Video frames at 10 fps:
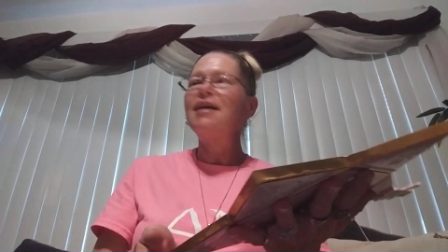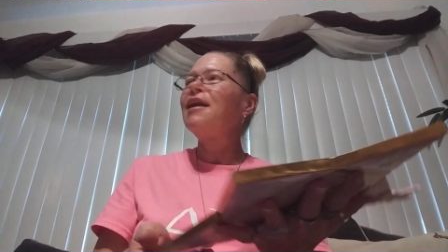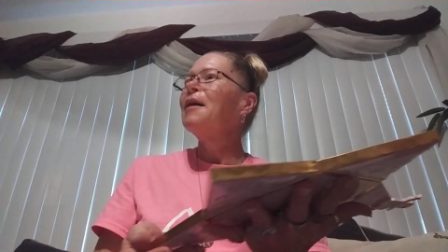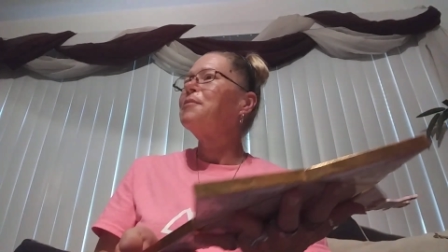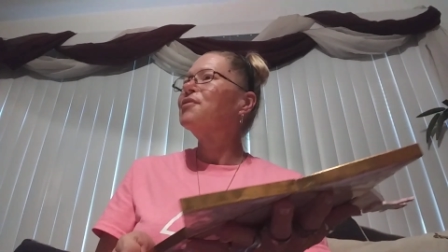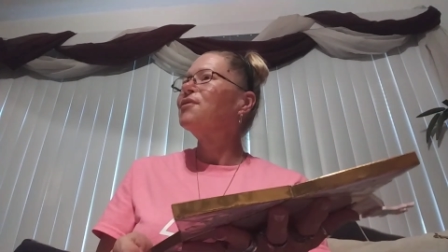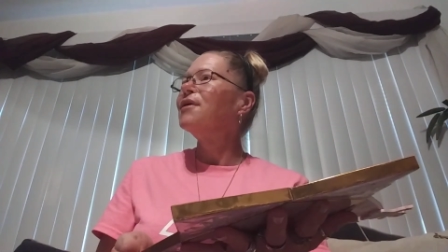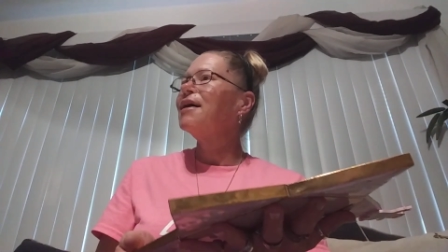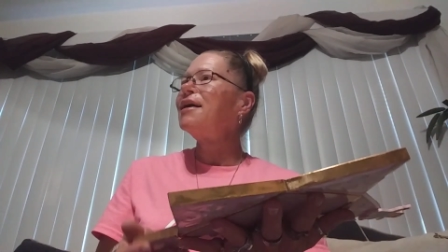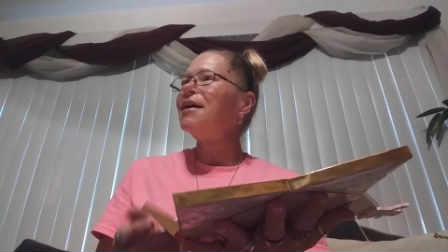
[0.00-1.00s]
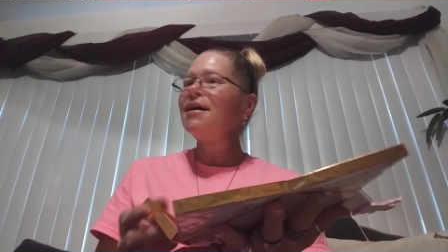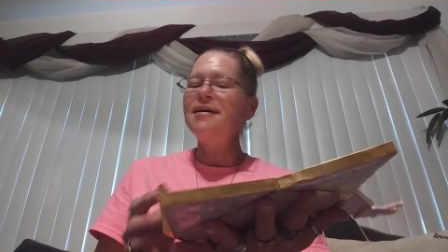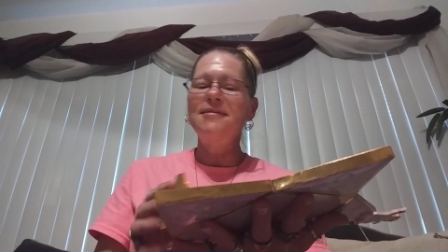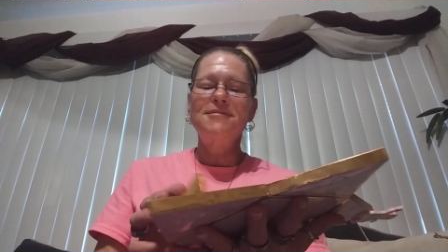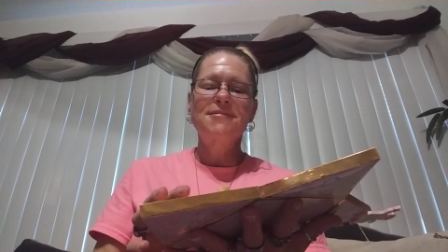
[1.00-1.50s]
Isn't that
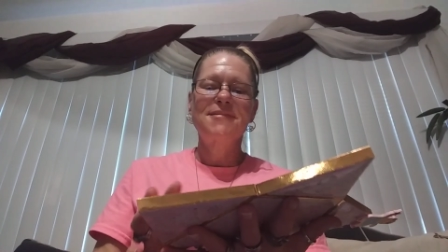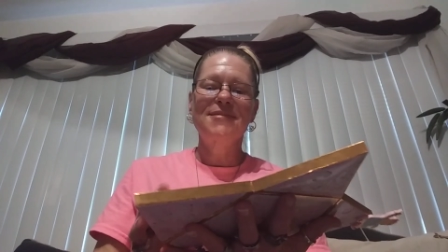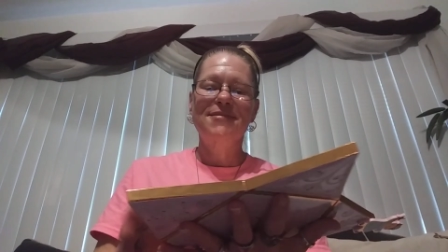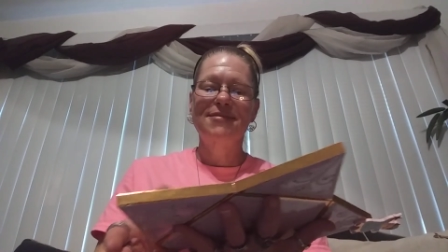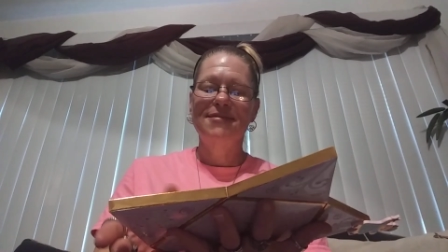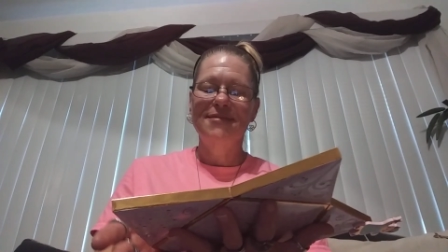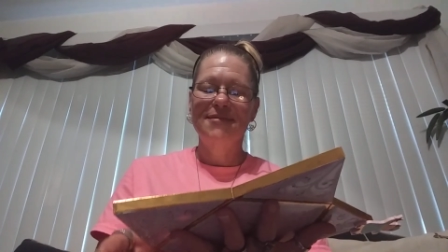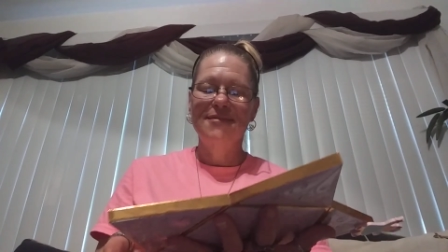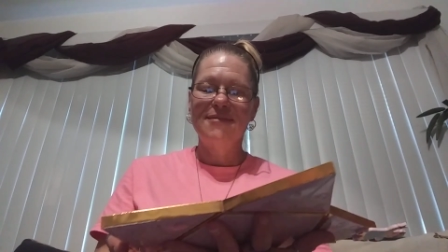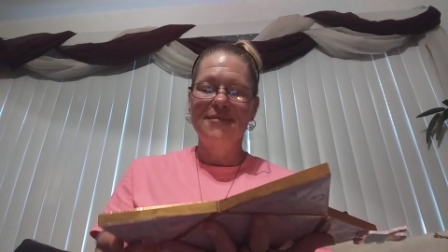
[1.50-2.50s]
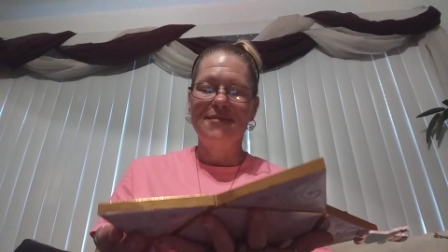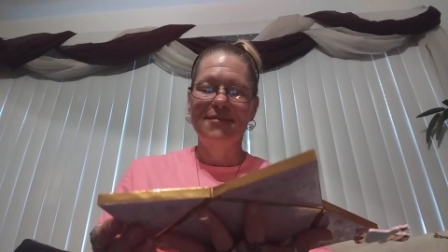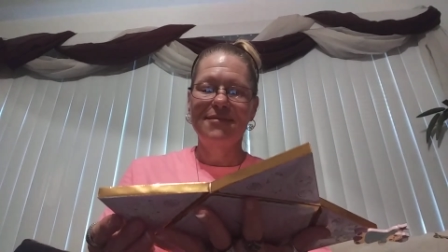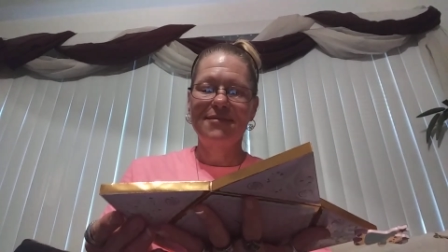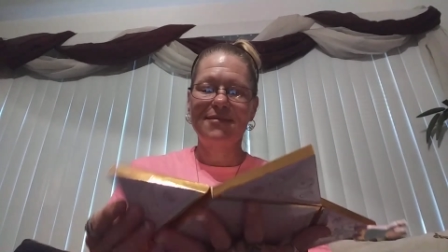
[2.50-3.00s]
pretty? Yeah, that
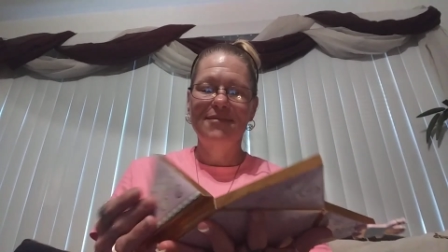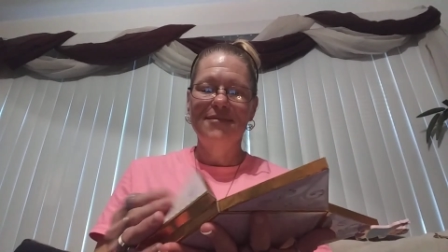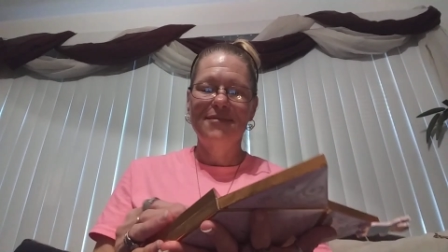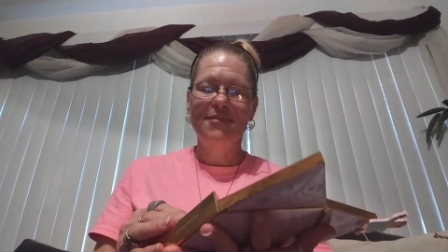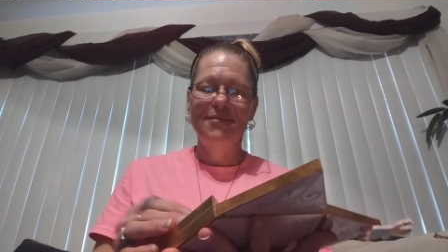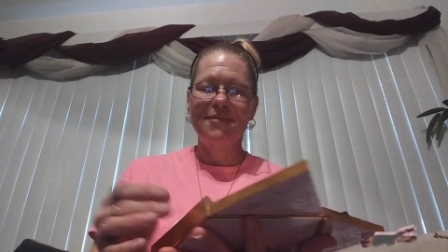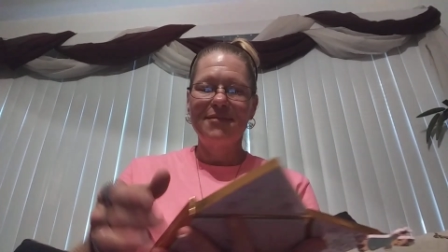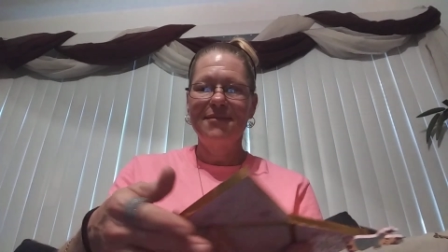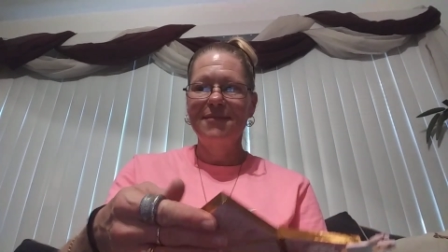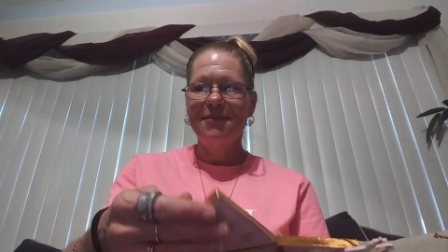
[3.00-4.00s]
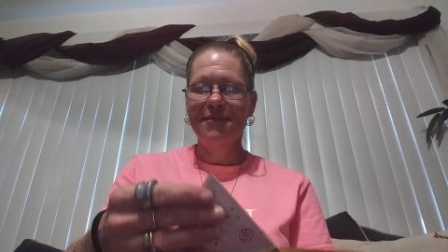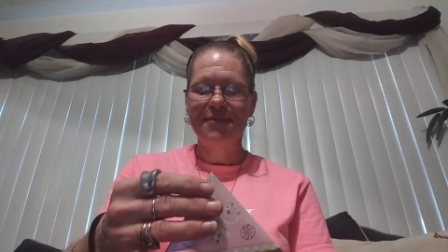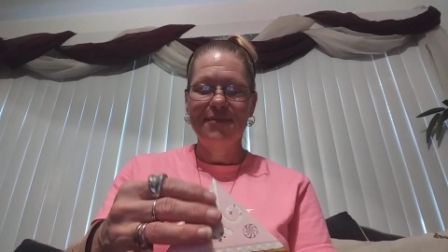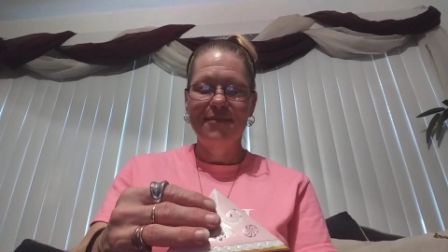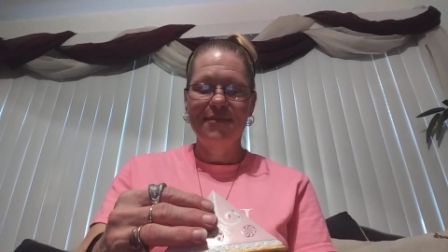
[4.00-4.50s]
is too. Let me
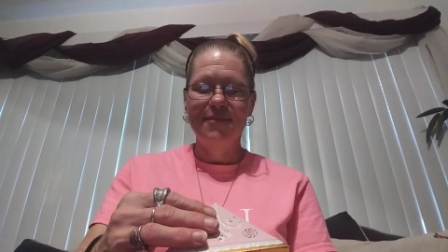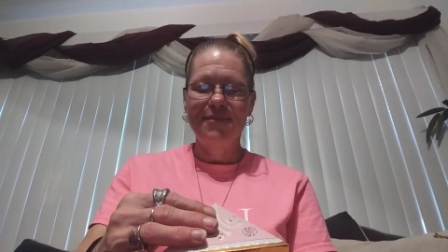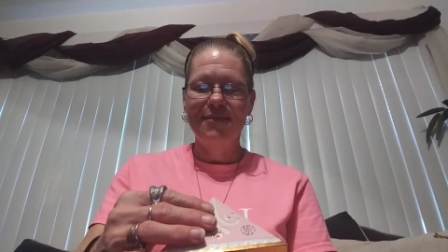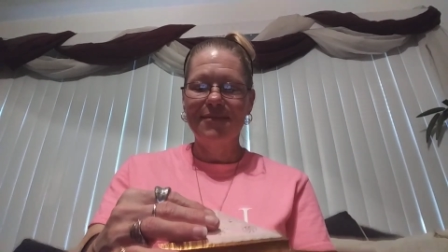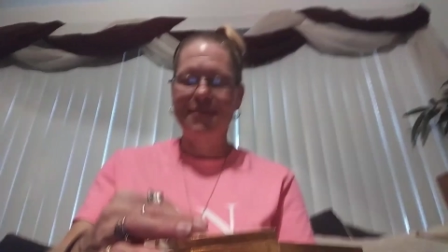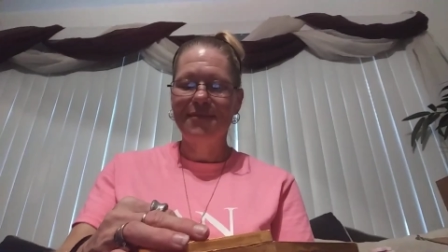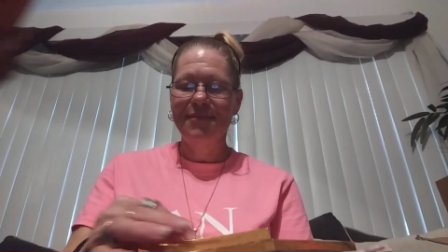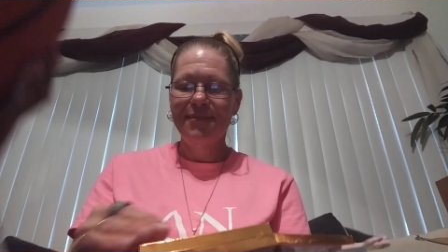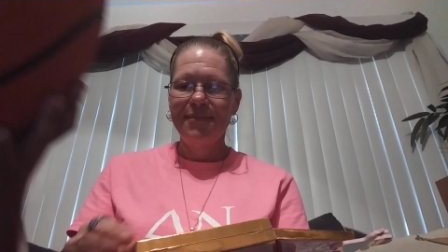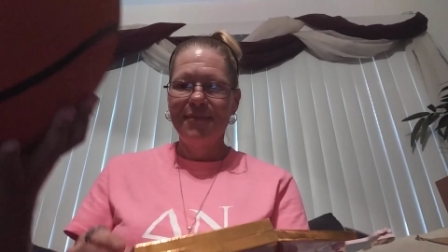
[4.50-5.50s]
feel it.